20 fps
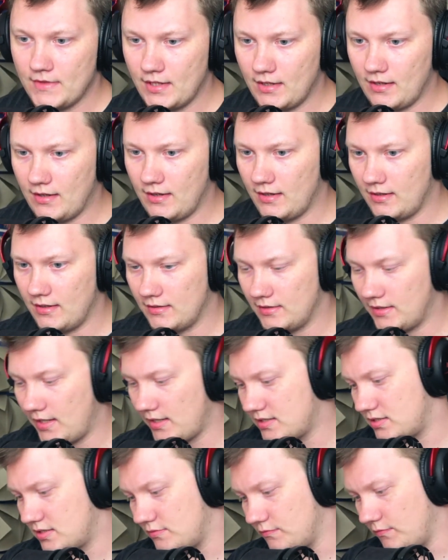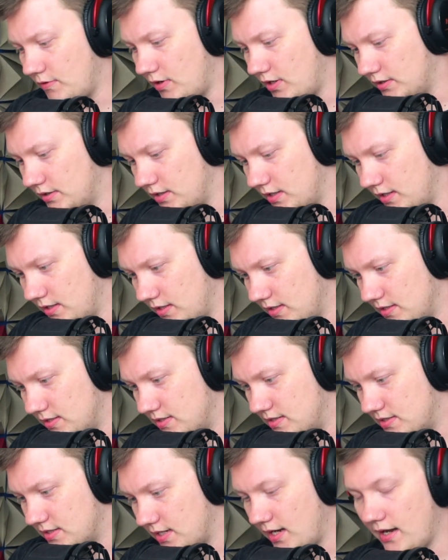Next one
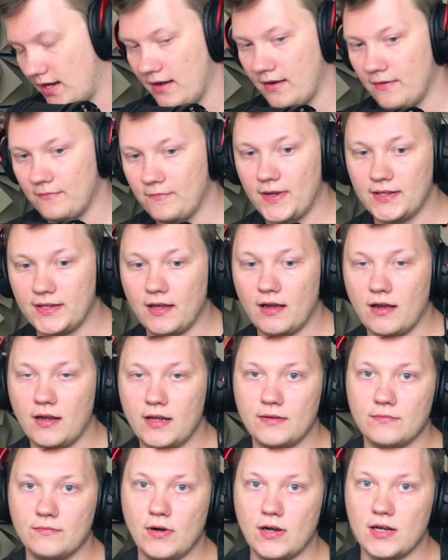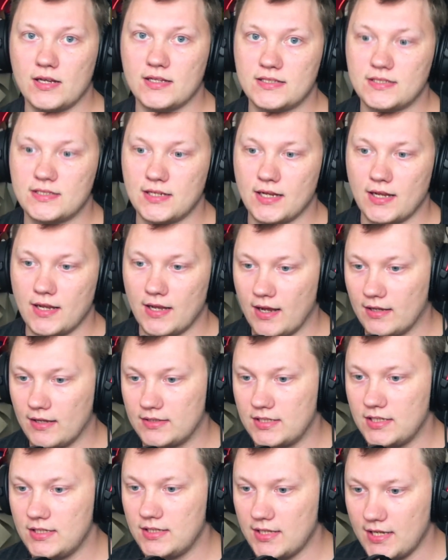is when I was a
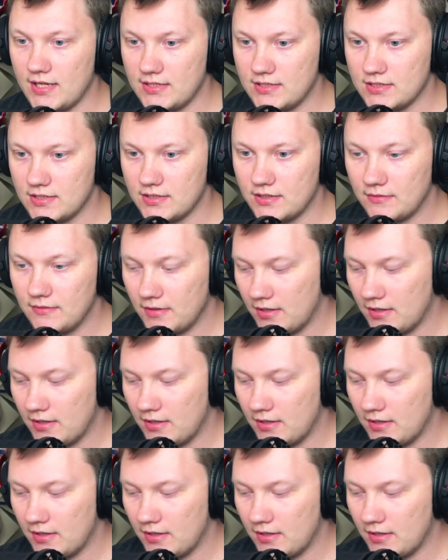teenager.